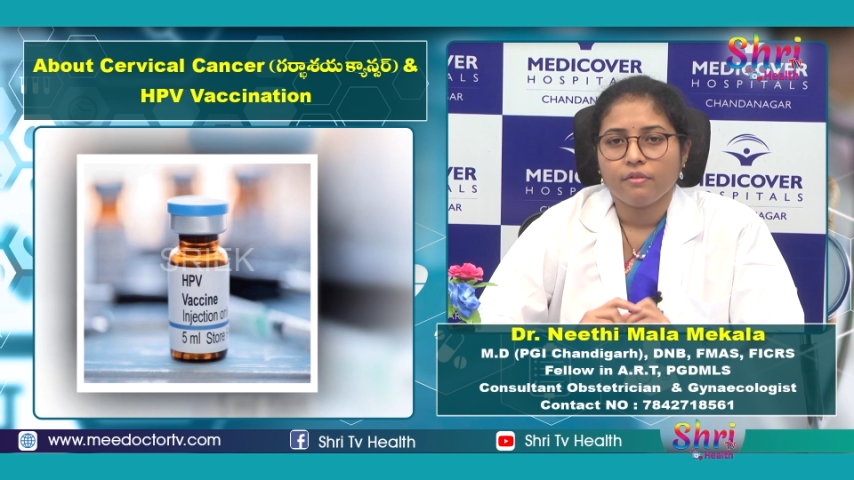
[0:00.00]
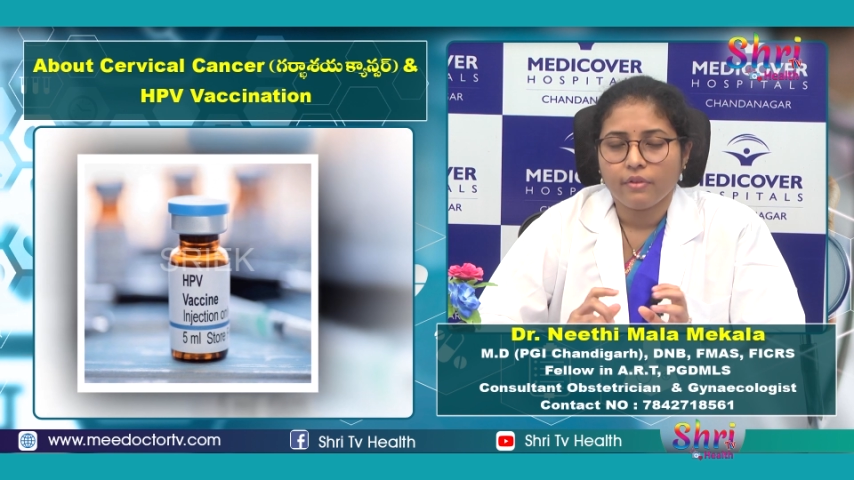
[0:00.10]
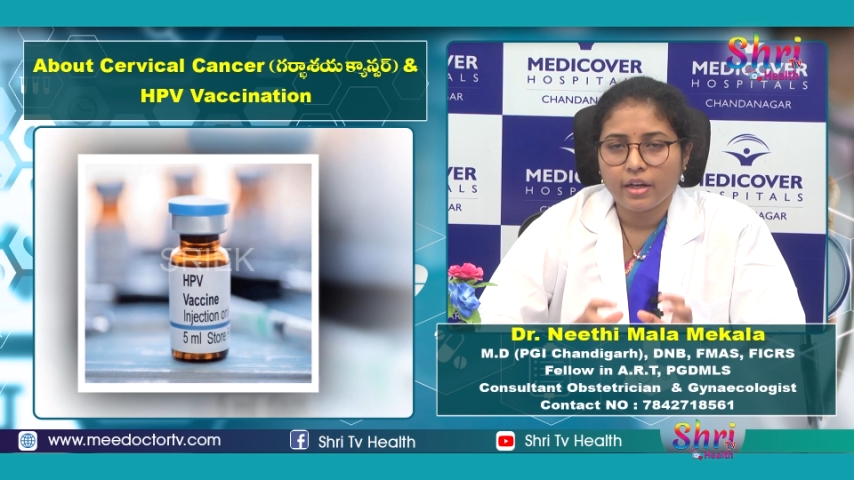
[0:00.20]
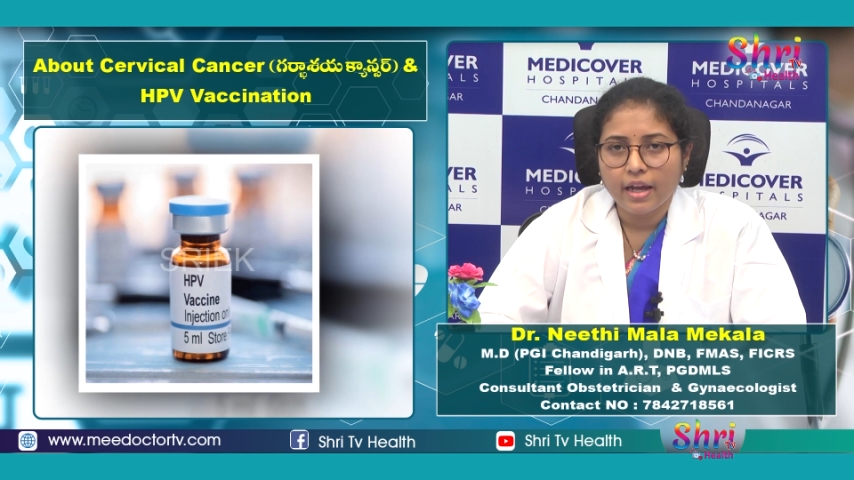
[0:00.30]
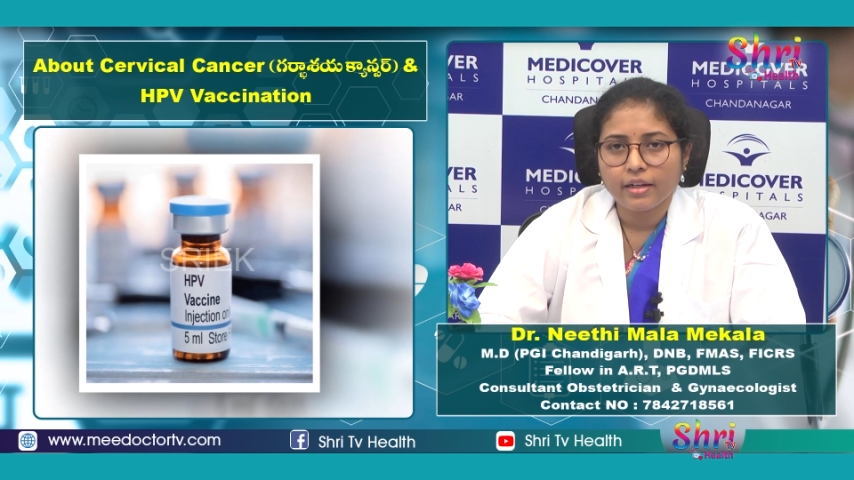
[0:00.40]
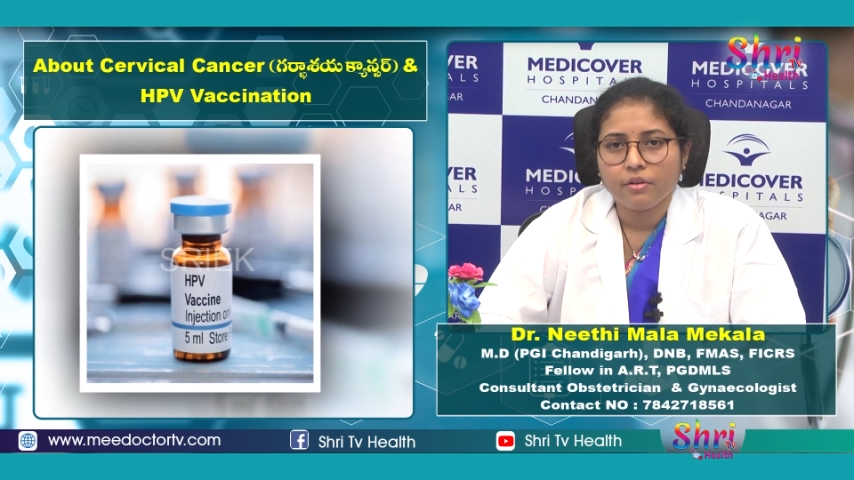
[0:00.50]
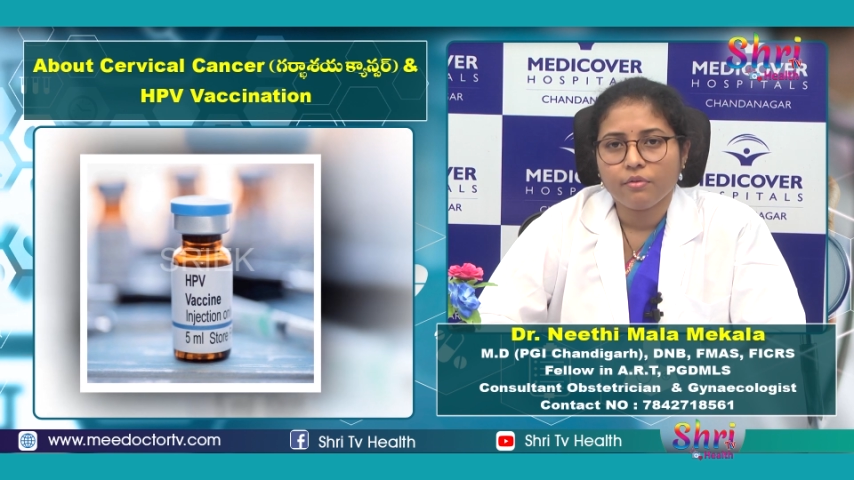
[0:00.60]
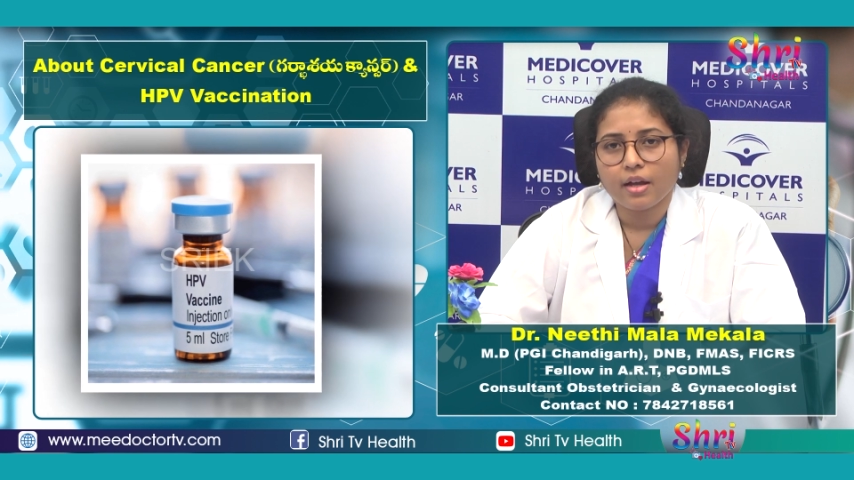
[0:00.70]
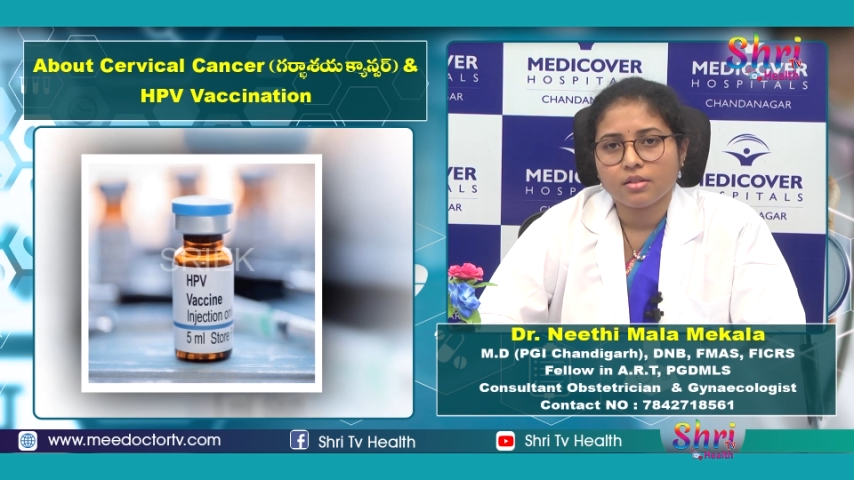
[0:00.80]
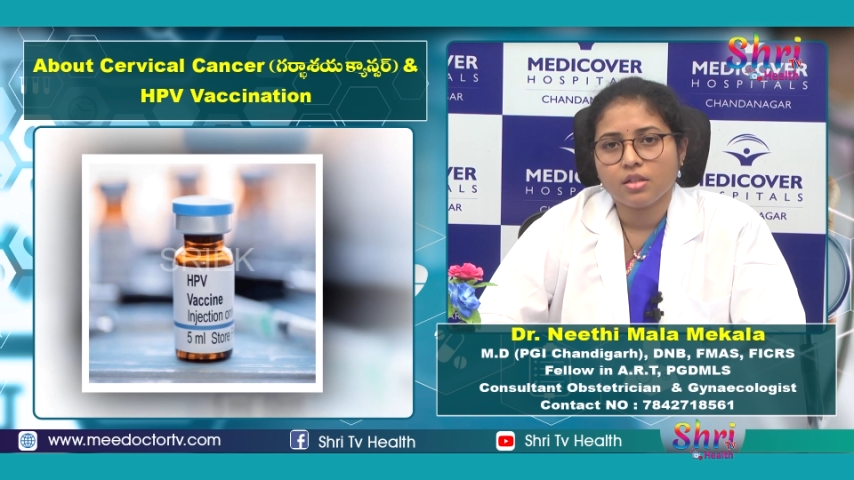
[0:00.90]
we can give
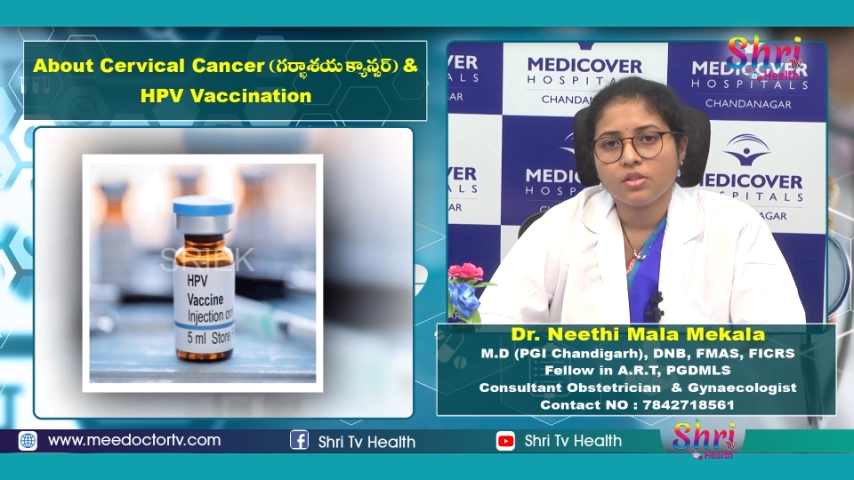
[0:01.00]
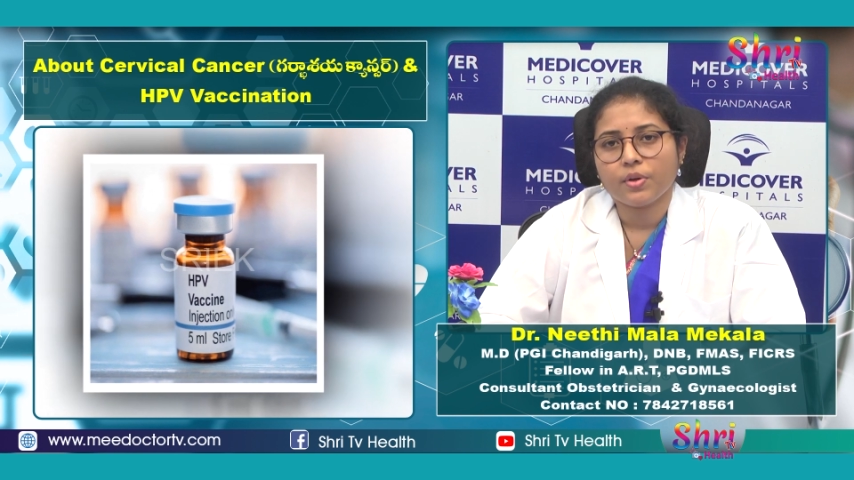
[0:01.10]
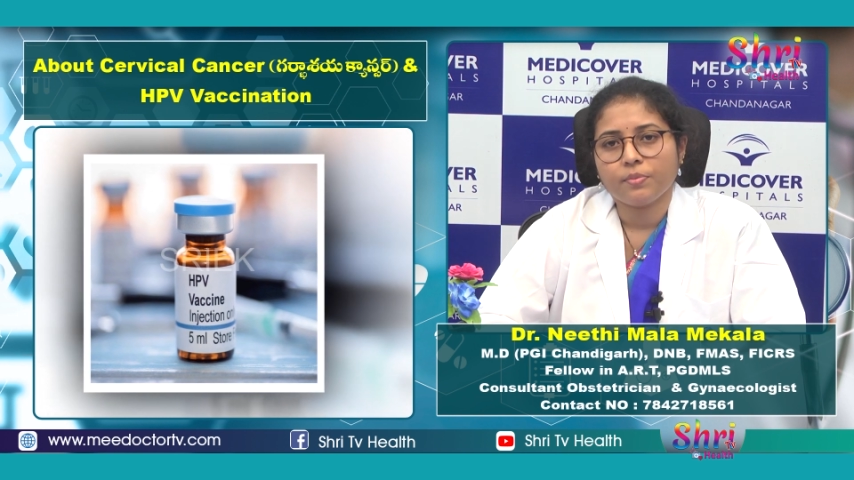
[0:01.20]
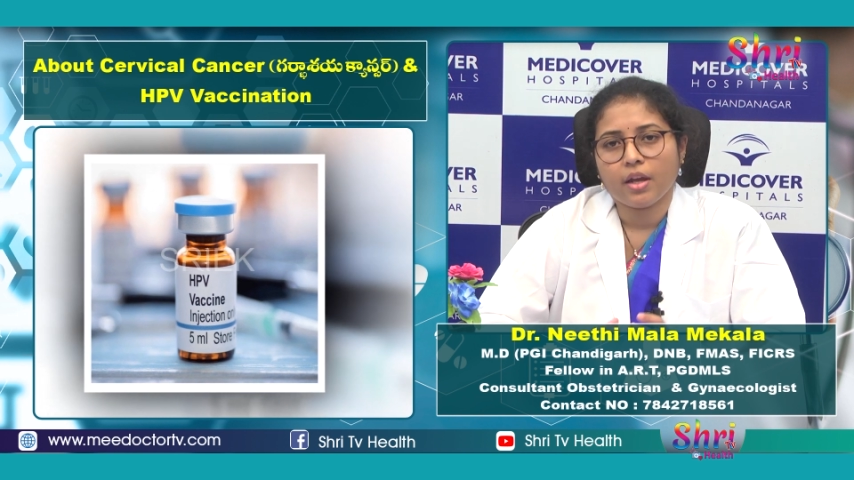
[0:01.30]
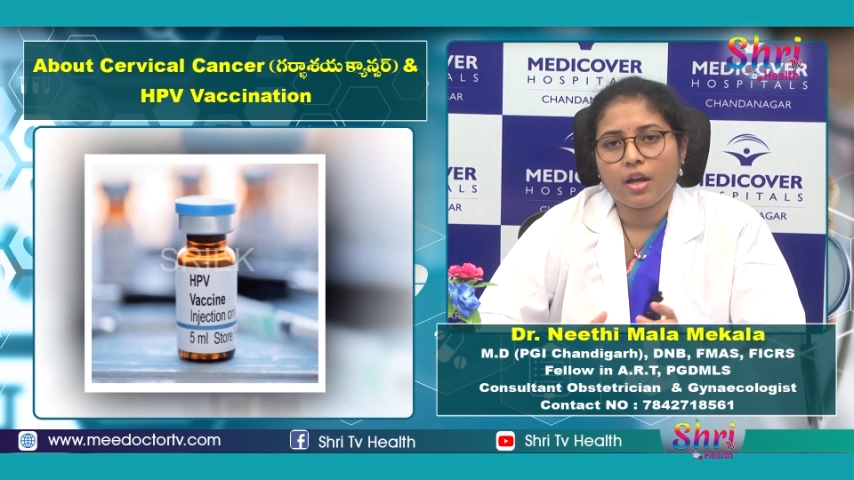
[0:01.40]
vaccines from the